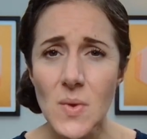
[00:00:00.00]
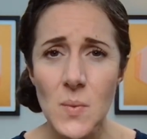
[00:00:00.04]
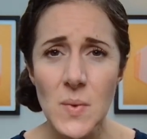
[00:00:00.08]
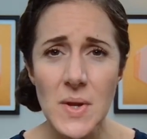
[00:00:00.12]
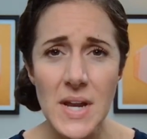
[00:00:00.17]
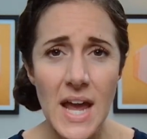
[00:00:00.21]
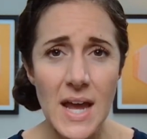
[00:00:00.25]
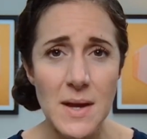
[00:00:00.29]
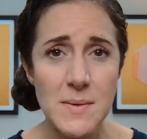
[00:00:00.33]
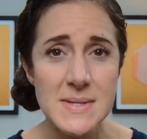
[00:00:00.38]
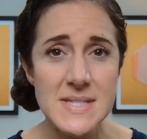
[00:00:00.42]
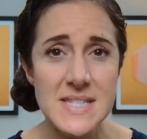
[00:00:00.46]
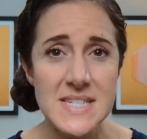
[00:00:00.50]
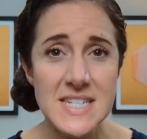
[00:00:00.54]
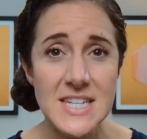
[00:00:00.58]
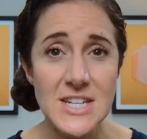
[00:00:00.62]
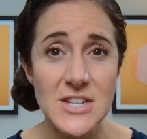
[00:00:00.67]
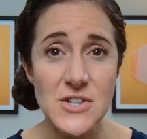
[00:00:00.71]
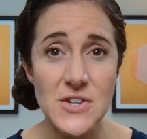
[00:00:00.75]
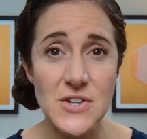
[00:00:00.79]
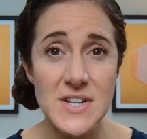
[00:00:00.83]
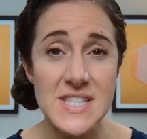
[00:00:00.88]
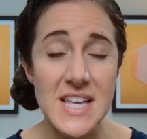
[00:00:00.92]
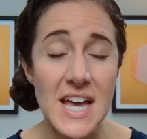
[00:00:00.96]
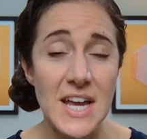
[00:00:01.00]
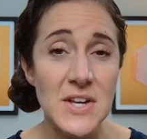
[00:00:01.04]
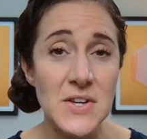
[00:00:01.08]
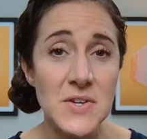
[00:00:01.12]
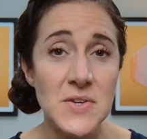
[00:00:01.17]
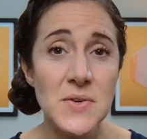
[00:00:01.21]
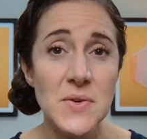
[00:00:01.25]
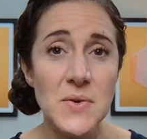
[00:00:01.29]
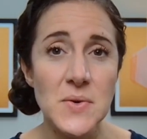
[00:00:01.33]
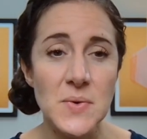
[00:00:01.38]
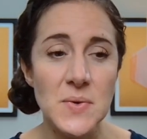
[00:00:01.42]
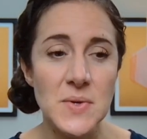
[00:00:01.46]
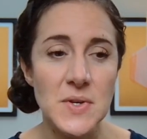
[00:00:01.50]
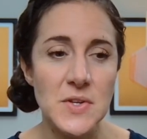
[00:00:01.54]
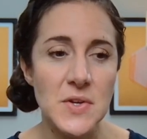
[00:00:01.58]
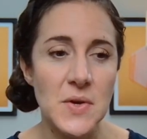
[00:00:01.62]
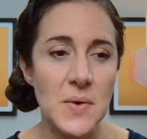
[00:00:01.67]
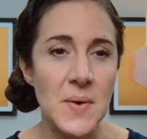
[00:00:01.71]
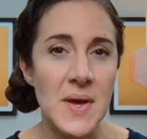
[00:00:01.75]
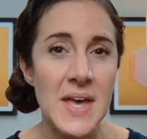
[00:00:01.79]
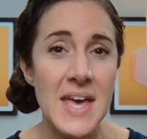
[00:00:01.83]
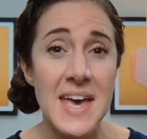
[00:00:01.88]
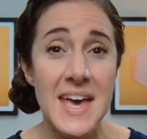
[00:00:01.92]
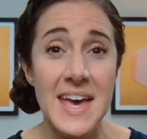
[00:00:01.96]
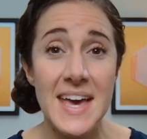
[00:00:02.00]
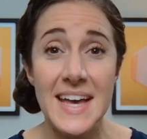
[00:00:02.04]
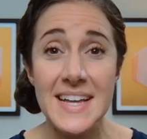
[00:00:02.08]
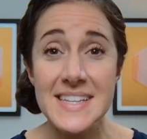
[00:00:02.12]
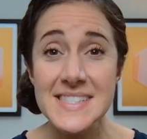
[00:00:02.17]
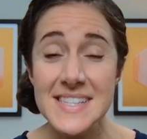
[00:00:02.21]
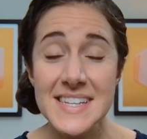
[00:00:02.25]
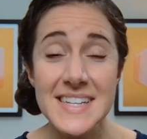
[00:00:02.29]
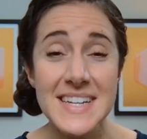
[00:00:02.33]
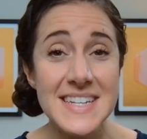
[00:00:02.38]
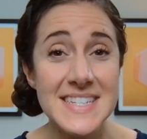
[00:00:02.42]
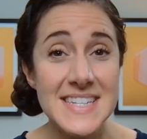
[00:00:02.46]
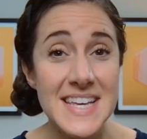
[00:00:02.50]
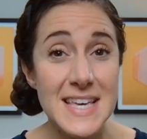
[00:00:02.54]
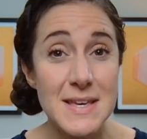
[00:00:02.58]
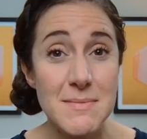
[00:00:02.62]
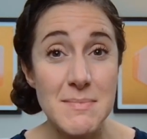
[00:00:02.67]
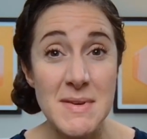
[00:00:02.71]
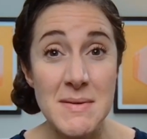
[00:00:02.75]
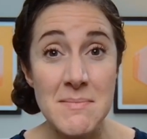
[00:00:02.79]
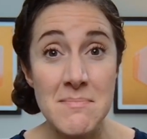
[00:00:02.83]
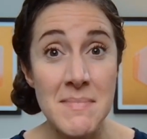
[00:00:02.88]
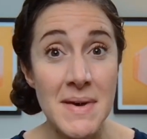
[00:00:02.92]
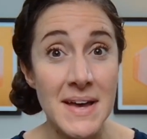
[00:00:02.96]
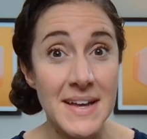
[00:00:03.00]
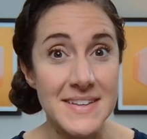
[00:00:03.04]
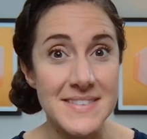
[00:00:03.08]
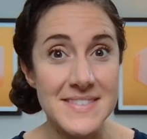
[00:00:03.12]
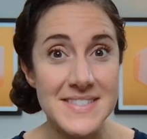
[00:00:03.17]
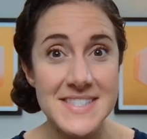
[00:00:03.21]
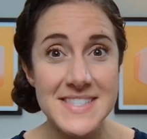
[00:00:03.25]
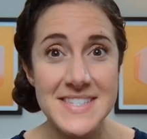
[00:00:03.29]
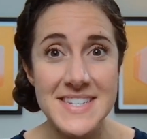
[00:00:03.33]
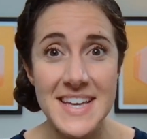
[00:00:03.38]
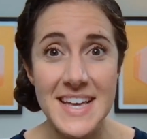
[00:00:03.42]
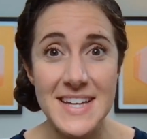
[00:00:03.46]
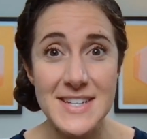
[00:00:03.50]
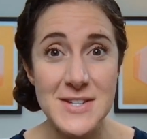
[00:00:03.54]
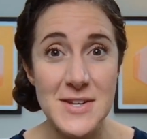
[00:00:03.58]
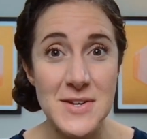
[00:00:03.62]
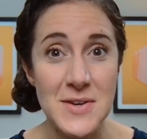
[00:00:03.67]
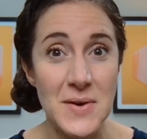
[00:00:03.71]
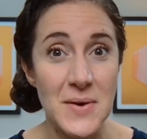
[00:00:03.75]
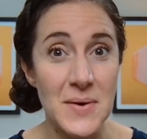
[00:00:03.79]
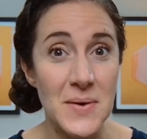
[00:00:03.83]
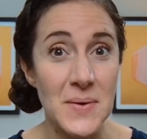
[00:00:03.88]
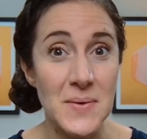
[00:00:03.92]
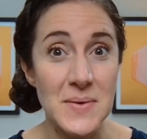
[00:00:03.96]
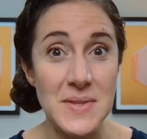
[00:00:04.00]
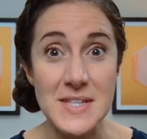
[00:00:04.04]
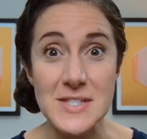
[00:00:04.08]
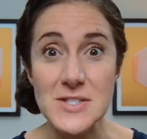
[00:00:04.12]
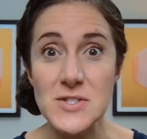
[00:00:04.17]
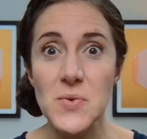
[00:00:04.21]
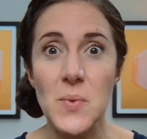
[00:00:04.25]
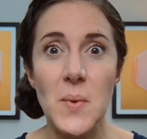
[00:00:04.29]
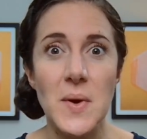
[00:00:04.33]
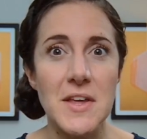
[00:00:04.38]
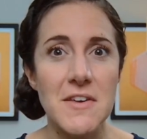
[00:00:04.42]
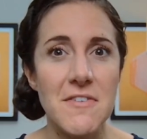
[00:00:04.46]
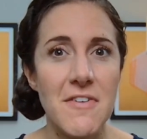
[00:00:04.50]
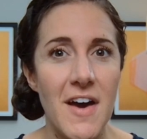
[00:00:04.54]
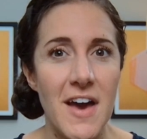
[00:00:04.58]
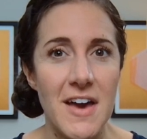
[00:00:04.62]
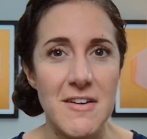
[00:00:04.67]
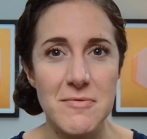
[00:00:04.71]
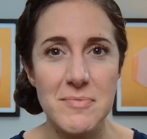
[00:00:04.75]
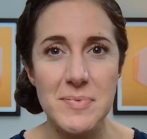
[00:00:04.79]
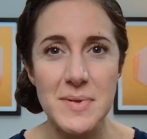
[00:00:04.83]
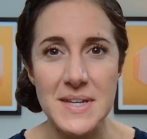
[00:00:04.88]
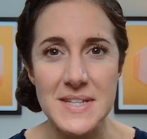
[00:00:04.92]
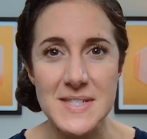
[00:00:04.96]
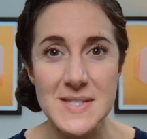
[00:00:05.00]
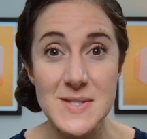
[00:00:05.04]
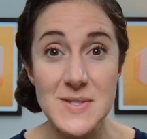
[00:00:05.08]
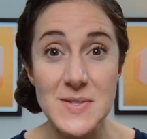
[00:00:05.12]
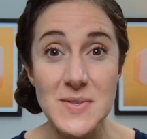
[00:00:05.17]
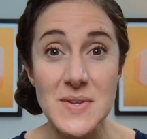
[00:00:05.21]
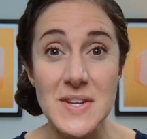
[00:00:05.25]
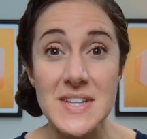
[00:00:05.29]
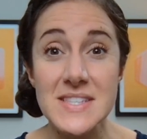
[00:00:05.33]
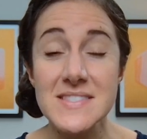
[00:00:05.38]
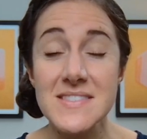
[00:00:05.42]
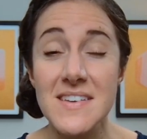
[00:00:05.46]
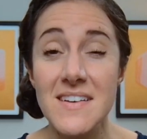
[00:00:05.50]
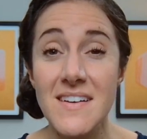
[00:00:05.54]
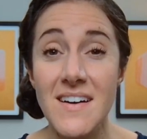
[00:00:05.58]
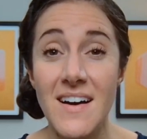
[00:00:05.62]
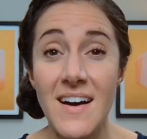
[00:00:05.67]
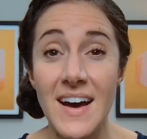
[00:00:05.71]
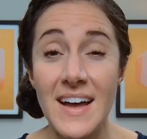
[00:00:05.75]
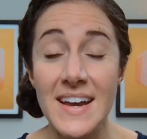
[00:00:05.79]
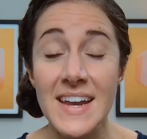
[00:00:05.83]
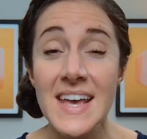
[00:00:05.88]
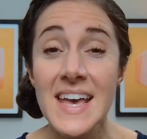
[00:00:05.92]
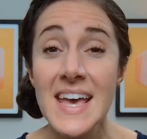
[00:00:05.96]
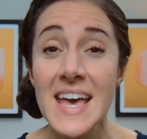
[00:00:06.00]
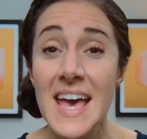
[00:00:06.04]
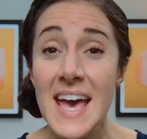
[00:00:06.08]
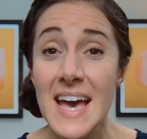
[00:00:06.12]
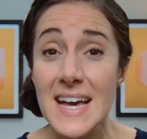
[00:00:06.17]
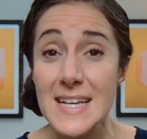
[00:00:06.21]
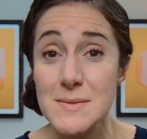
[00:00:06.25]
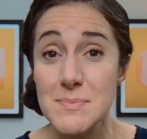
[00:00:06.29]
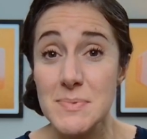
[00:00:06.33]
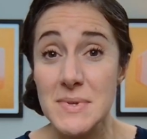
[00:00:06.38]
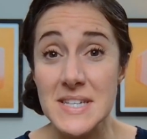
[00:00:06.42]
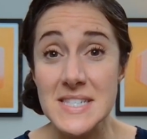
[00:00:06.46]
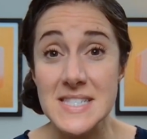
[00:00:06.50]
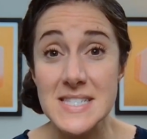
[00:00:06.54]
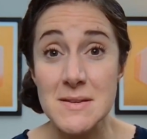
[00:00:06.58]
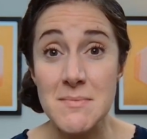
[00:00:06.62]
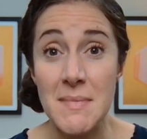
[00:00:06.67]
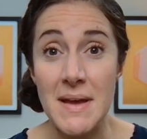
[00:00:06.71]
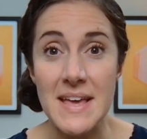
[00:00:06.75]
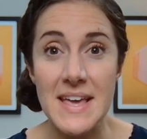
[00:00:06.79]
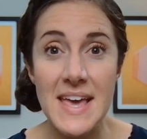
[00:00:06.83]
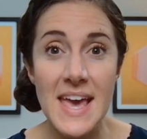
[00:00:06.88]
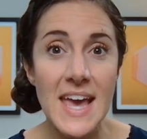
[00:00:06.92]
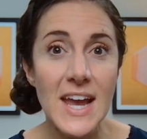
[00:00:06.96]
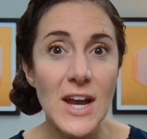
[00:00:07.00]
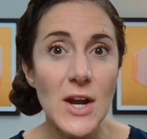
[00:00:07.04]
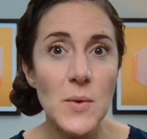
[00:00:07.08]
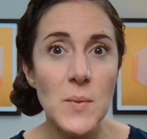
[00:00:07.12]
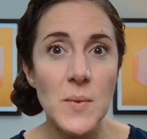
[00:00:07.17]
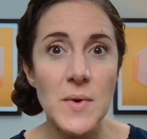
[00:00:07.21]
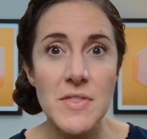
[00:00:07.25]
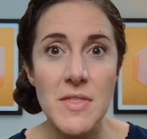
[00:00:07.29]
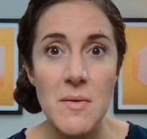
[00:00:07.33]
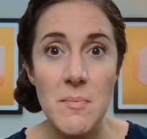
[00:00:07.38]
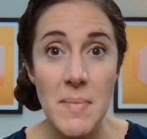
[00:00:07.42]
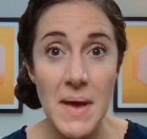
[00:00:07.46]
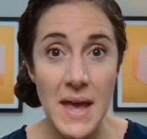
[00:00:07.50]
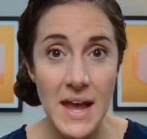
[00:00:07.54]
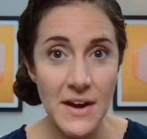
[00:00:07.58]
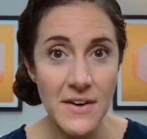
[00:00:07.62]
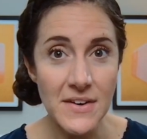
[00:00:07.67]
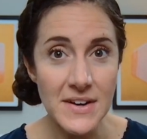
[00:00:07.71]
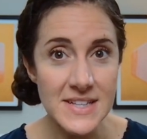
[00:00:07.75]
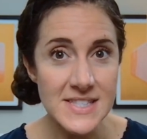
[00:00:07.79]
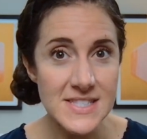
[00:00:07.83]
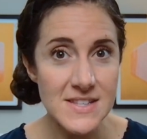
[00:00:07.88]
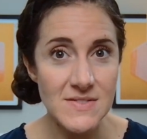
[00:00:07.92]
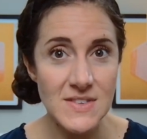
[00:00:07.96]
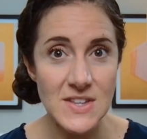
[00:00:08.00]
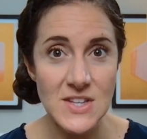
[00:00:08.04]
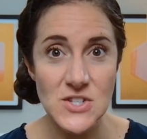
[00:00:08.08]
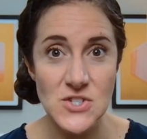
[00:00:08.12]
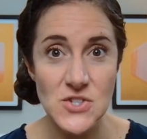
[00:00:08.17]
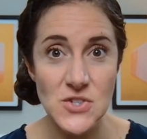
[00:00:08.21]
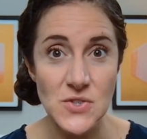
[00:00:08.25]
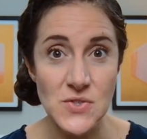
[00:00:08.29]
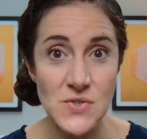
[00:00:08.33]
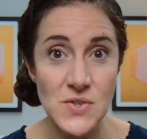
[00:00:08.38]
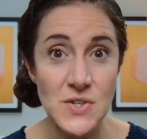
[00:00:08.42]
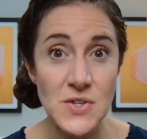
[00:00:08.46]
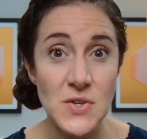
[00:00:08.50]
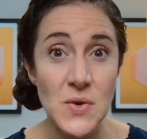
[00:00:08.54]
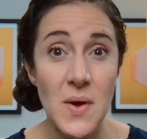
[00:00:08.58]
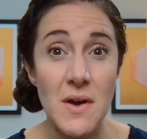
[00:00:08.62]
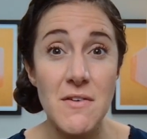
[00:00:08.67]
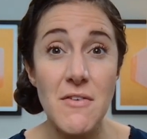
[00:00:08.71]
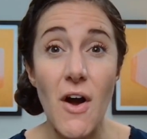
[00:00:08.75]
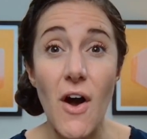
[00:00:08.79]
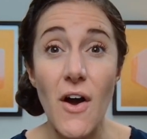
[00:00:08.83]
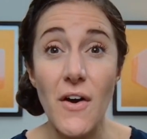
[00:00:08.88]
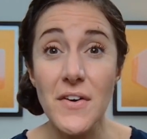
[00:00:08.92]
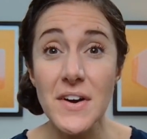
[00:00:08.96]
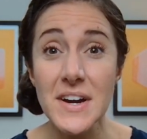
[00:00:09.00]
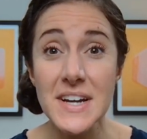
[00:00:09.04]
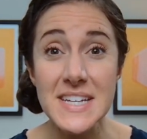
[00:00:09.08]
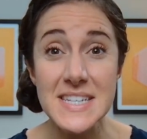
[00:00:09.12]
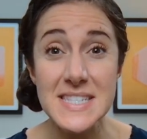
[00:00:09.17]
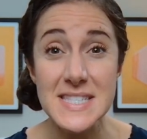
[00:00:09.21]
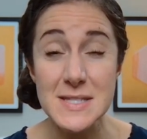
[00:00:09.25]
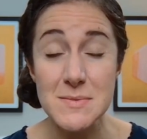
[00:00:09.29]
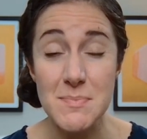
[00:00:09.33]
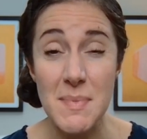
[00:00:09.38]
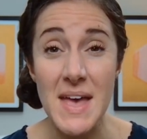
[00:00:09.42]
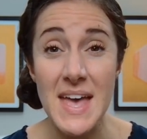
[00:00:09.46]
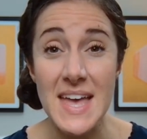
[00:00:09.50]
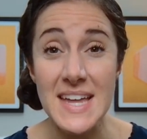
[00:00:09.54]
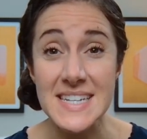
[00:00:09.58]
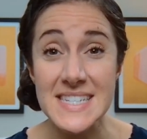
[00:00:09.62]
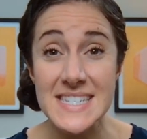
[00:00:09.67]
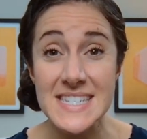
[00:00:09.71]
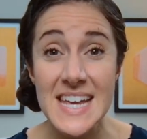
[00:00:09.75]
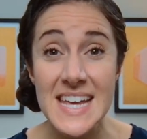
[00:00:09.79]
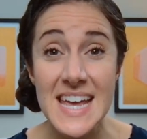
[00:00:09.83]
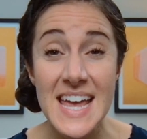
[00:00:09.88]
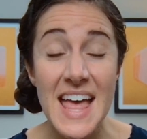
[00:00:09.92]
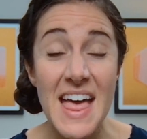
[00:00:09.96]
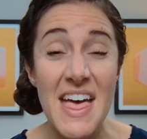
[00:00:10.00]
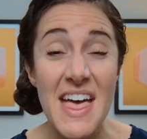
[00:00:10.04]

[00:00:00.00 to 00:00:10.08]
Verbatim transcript: when I was a teacher is I knew, you know, it's going to take me months to get to know these twenty-five plus students that God has placed in my care, where the parents of these children, you know, have already spent